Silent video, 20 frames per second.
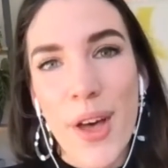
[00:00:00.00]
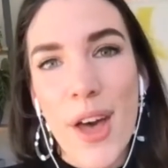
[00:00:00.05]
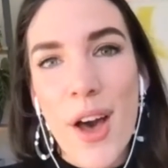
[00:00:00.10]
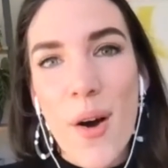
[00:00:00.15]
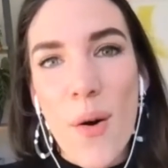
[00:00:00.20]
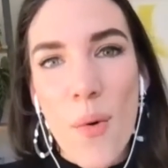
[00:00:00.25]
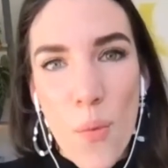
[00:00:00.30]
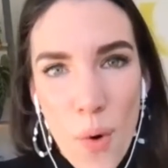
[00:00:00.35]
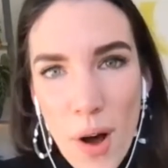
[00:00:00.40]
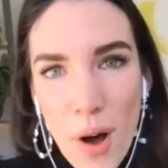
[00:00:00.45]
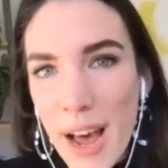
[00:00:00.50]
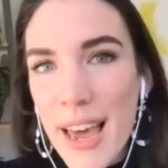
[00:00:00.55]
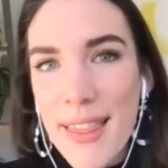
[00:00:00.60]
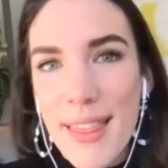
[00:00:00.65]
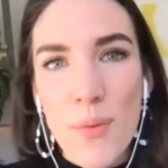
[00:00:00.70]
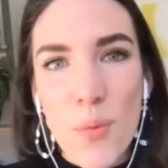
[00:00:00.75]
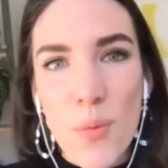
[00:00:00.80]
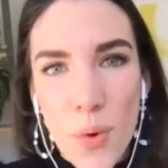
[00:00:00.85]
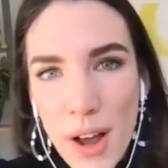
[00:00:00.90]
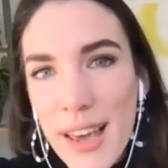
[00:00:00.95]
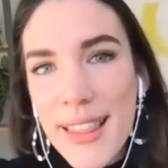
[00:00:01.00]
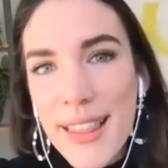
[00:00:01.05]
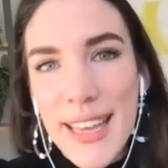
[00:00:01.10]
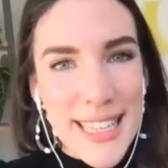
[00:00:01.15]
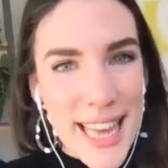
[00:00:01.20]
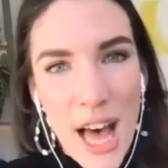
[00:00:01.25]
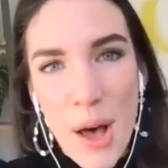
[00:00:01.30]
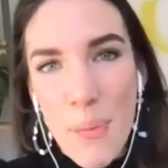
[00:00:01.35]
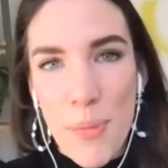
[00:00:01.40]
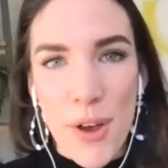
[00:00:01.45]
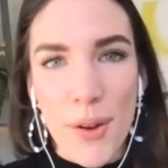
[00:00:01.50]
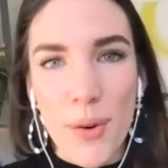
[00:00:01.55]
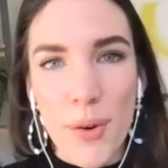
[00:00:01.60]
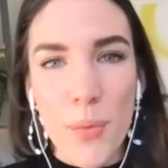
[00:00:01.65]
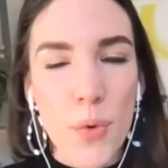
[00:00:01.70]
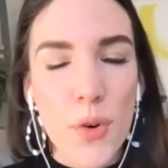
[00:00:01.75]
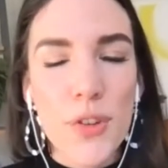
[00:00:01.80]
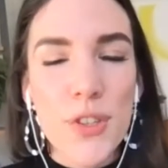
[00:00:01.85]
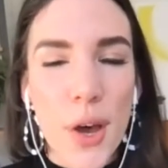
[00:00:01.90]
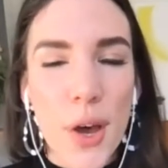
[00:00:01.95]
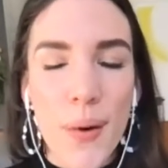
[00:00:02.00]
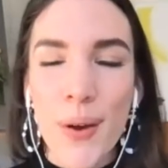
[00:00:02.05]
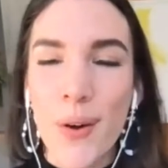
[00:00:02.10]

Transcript: why why these happen what's going